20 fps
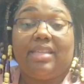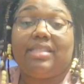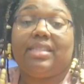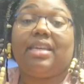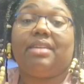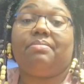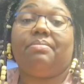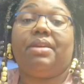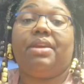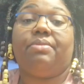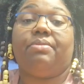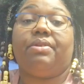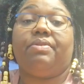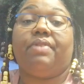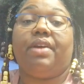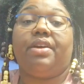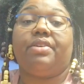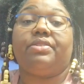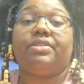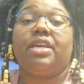can be
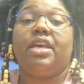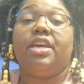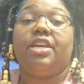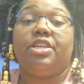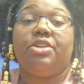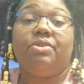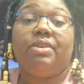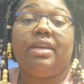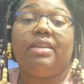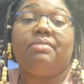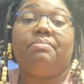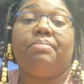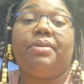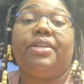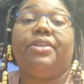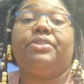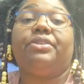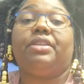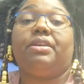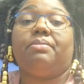reversed. You can
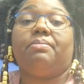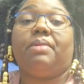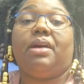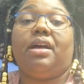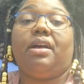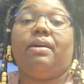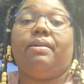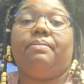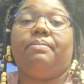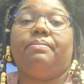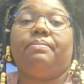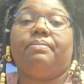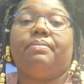build them up.